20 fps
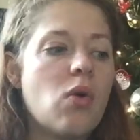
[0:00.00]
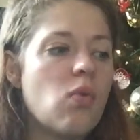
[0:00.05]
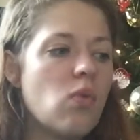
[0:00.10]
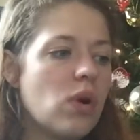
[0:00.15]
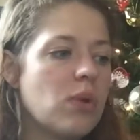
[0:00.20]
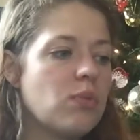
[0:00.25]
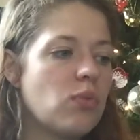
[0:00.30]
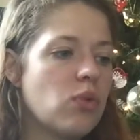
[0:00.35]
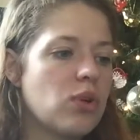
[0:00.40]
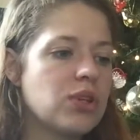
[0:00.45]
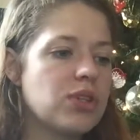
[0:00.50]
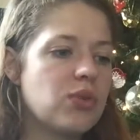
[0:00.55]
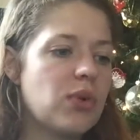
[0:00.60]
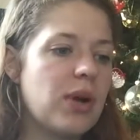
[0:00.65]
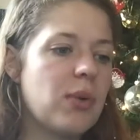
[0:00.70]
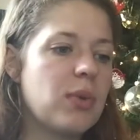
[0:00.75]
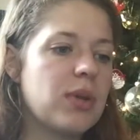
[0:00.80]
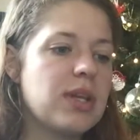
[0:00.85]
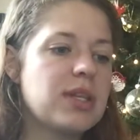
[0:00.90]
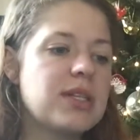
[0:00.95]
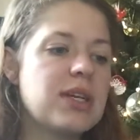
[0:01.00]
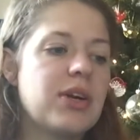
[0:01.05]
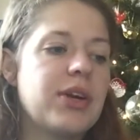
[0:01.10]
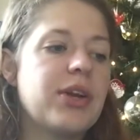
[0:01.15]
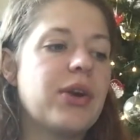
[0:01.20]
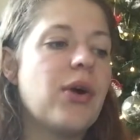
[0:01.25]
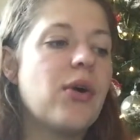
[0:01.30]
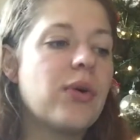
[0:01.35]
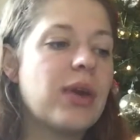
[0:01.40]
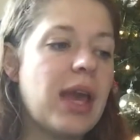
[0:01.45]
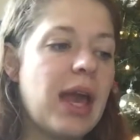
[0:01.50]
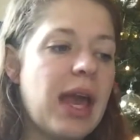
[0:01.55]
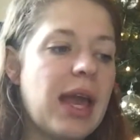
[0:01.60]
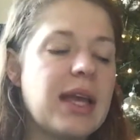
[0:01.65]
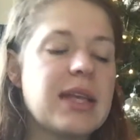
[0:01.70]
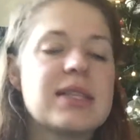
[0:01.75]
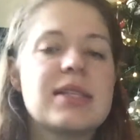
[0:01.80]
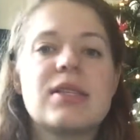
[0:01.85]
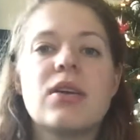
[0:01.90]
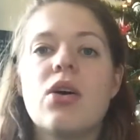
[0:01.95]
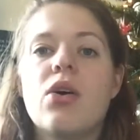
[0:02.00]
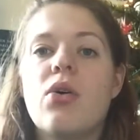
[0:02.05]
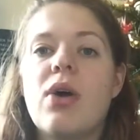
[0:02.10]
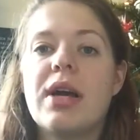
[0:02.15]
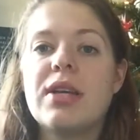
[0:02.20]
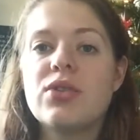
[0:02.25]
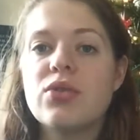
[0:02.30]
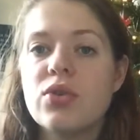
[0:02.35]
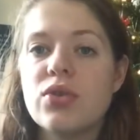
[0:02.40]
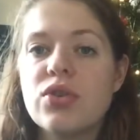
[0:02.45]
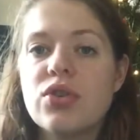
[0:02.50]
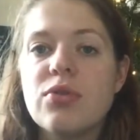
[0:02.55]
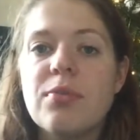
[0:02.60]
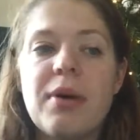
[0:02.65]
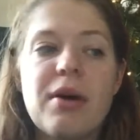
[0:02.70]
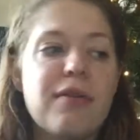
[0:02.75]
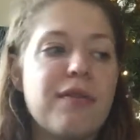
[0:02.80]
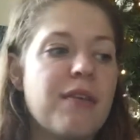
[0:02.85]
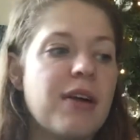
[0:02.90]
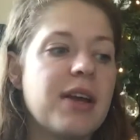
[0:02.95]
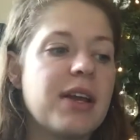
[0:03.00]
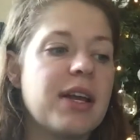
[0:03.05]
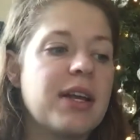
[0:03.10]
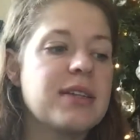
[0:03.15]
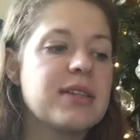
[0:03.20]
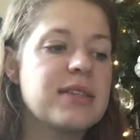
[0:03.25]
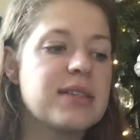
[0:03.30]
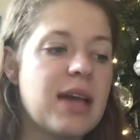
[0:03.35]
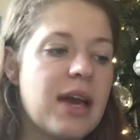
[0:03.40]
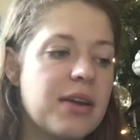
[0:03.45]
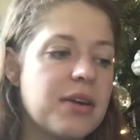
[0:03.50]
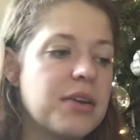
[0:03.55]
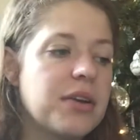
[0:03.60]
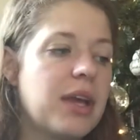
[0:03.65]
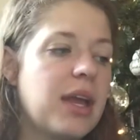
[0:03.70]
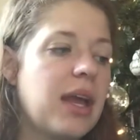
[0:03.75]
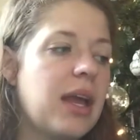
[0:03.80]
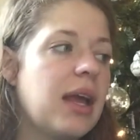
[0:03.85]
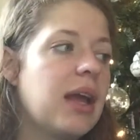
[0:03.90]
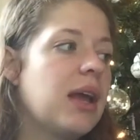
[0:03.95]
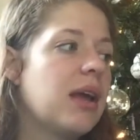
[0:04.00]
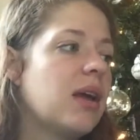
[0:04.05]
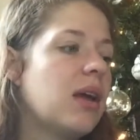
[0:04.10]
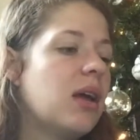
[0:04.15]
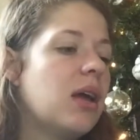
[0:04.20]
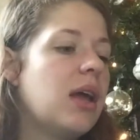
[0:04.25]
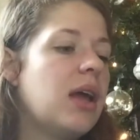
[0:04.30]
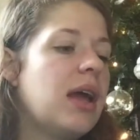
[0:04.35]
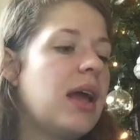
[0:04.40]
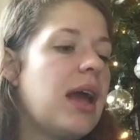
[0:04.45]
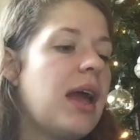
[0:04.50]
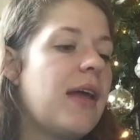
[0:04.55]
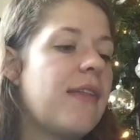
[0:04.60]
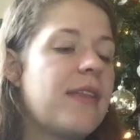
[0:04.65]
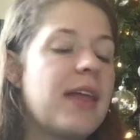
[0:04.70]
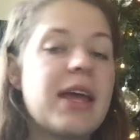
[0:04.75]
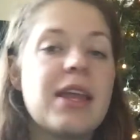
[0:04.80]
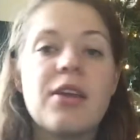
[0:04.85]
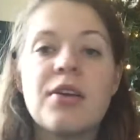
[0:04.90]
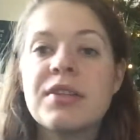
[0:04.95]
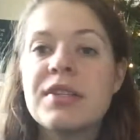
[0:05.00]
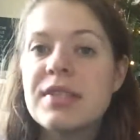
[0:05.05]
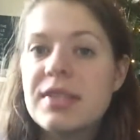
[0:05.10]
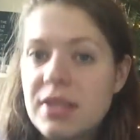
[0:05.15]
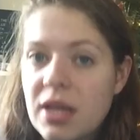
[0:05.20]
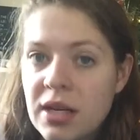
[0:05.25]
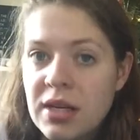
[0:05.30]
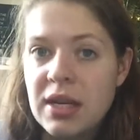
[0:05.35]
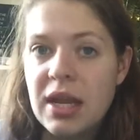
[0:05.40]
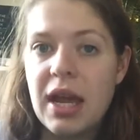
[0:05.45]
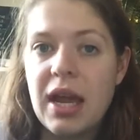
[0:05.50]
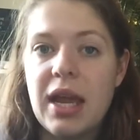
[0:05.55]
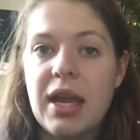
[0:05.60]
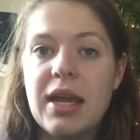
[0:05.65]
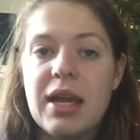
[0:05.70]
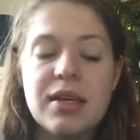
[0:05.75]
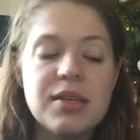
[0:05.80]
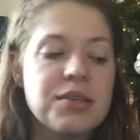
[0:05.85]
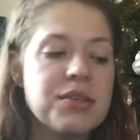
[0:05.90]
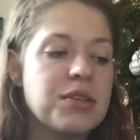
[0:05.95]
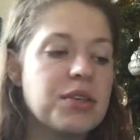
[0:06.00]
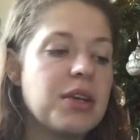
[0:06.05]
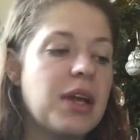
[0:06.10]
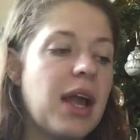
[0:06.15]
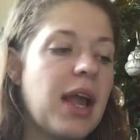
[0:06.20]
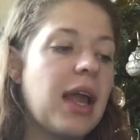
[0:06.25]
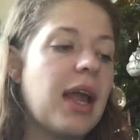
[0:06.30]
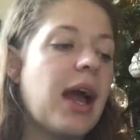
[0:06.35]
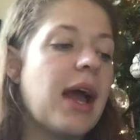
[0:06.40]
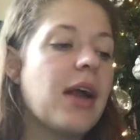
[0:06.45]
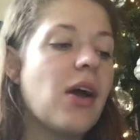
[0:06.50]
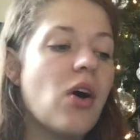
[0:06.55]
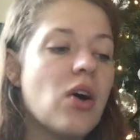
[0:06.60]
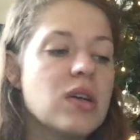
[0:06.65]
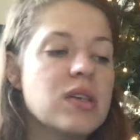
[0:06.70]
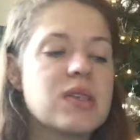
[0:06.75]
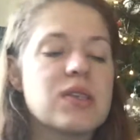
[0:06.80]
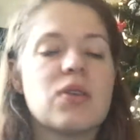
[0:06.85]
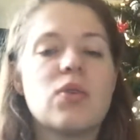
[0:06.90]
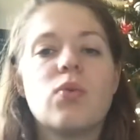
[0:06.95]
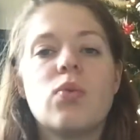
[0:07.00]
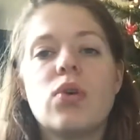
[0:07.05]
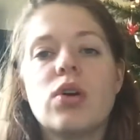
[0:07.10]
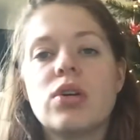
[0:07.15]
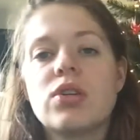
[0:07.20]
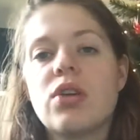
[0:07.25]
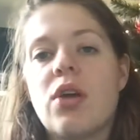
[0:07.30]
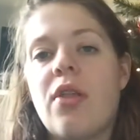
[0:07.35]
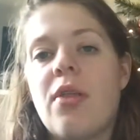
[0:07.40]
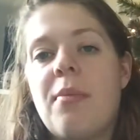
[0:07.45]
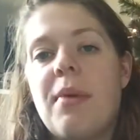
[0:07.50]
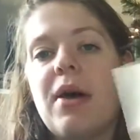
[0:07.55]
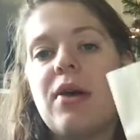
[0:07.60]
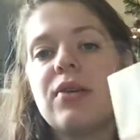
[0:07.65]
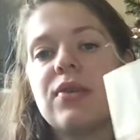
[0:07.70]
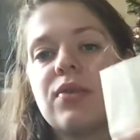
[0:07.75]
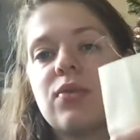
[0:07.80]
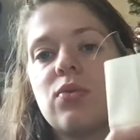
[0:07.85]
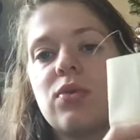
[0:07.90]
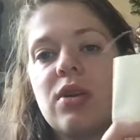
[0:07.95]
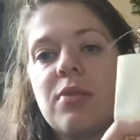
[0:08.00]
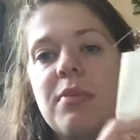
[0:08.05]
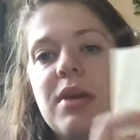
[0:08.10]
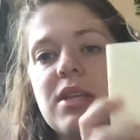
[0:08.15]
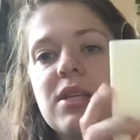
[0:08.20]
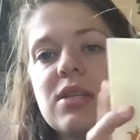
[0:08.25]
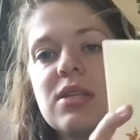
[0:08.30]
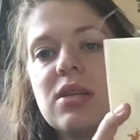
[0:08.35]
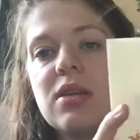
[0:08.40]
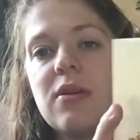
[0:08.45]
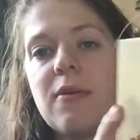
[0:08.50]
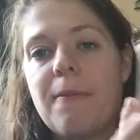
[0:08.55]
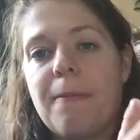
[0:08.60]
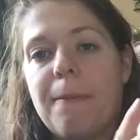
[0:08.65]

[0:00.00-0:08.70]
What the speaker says: what more do I want to tell you? Okay, so I told you about Friday and Saturday, and then on Sunday, yesterday, I also worked on the bells ornament.